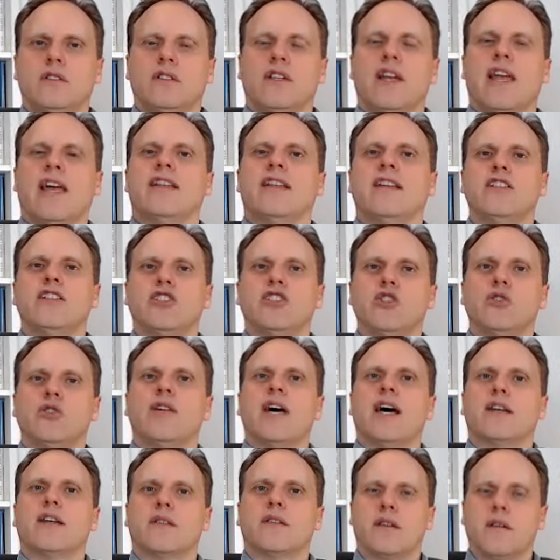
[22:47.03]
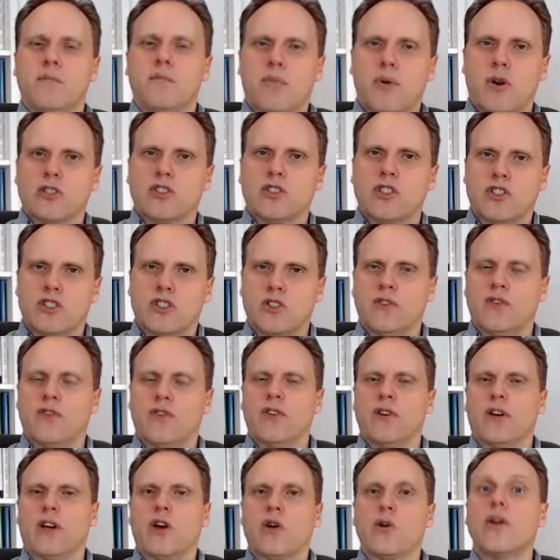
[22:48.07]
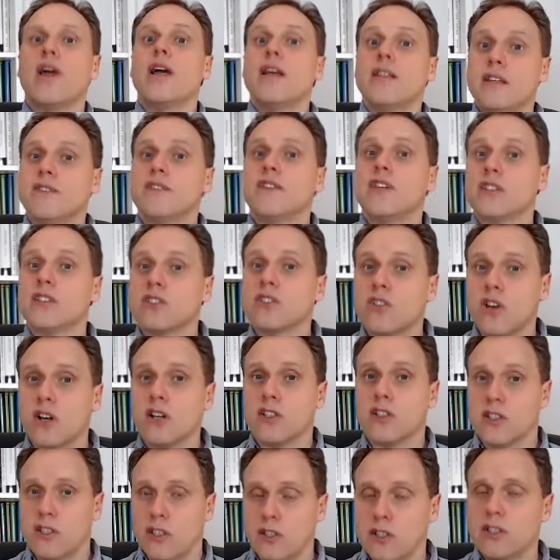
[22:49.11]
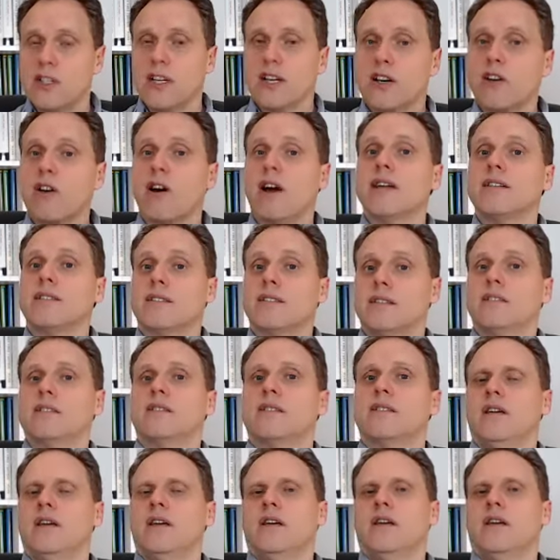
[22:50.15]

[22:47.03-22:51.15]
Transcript: get into that process of creative destruction that crisis